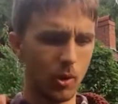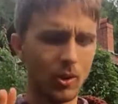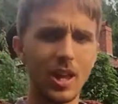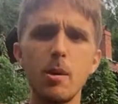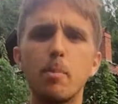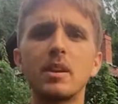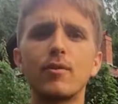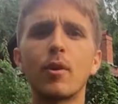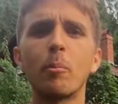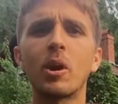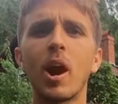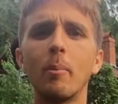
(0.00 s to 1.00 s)
keep it
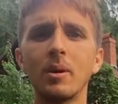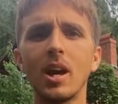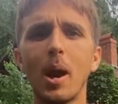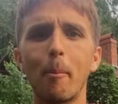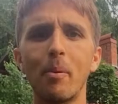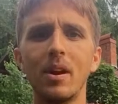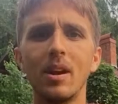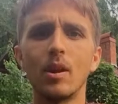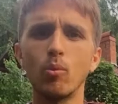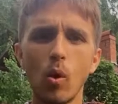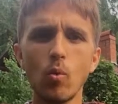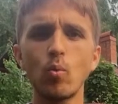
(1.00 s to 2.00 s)
from coming up. It
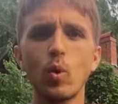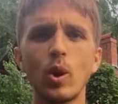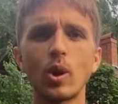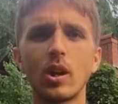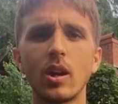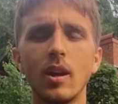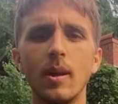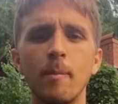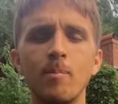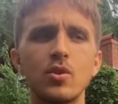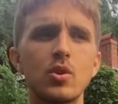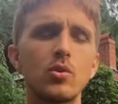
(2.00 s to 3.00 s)
won't work.
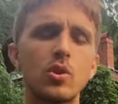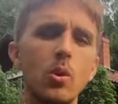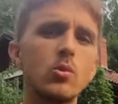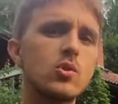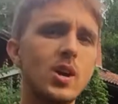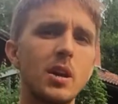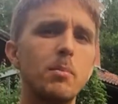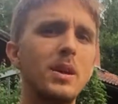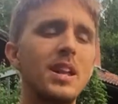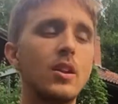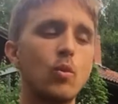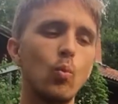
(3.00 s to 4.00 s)
So don't try to
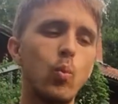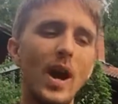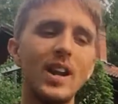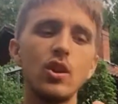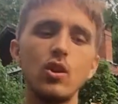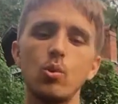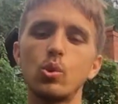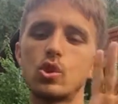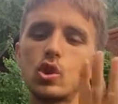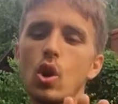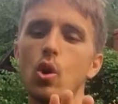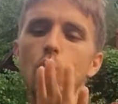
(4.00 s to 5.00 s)
beat it. What you
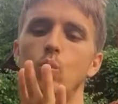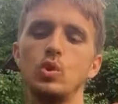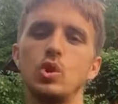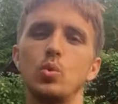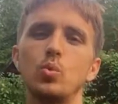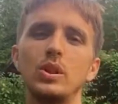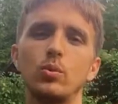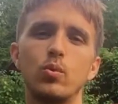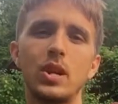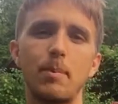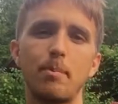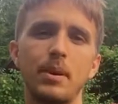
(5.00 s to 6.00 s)
sow, you will
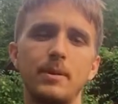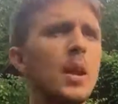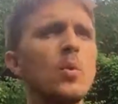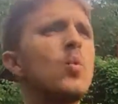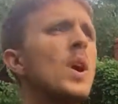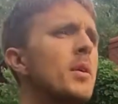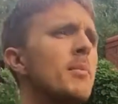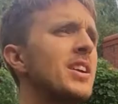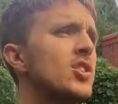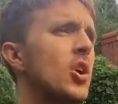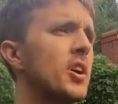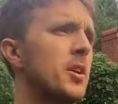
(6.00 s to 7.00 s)
reap. And why am I
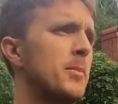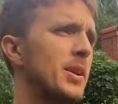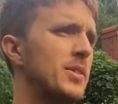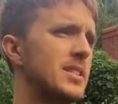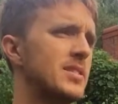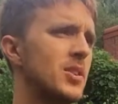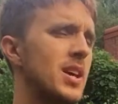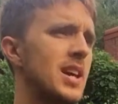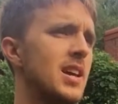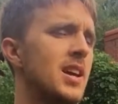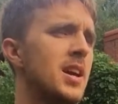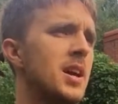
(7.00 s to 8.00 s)
talking about this today?
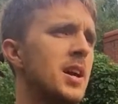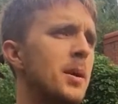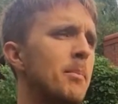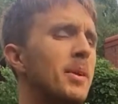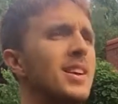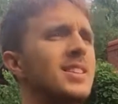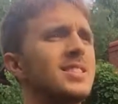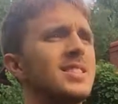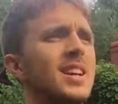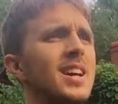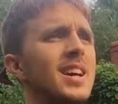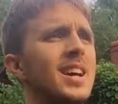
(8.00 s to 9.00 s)
Because
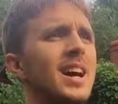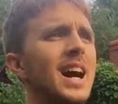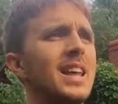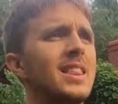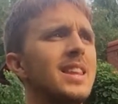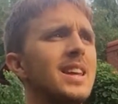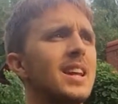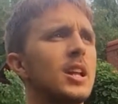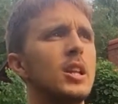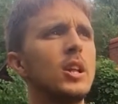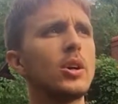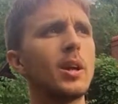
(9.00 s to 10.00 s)
I think
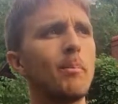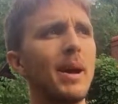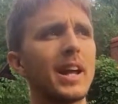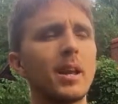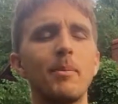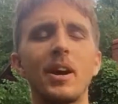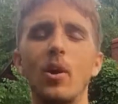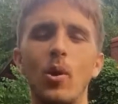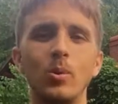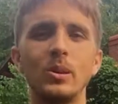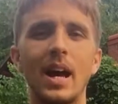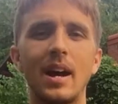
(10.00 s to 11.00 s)
looking back in my
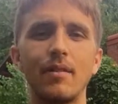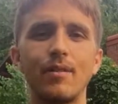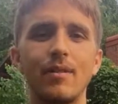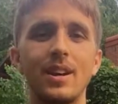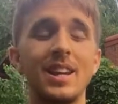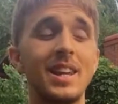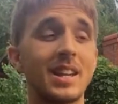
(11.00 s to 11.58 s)
own life, it